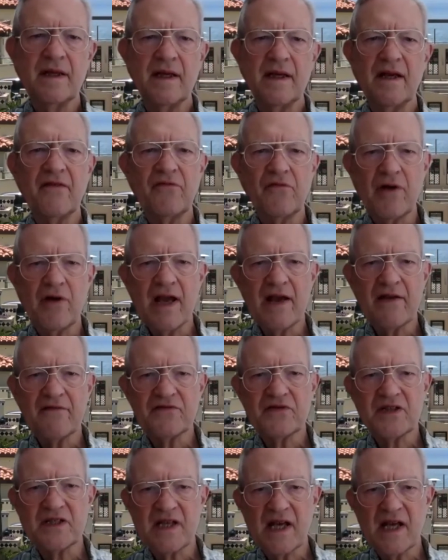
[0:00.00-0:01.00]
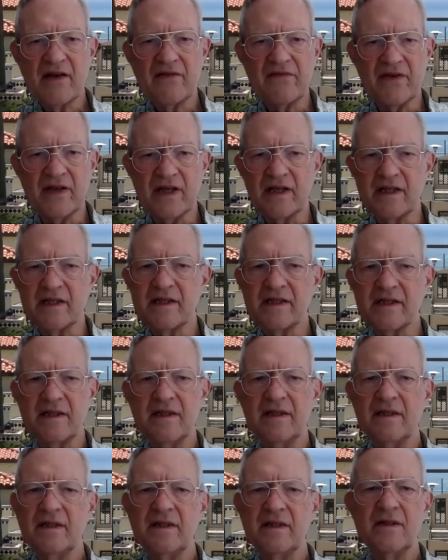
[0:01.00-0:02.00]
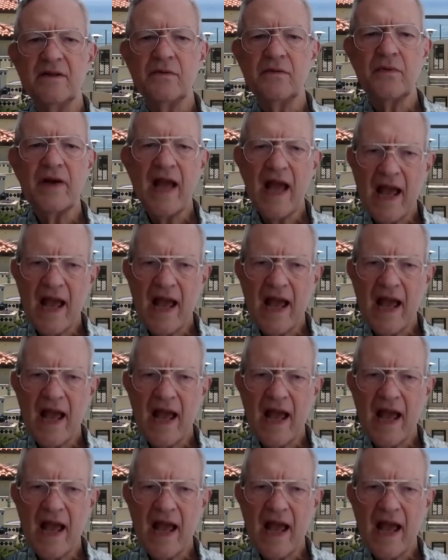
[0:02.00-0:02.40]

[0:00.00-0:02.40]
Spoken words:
If we have savings, we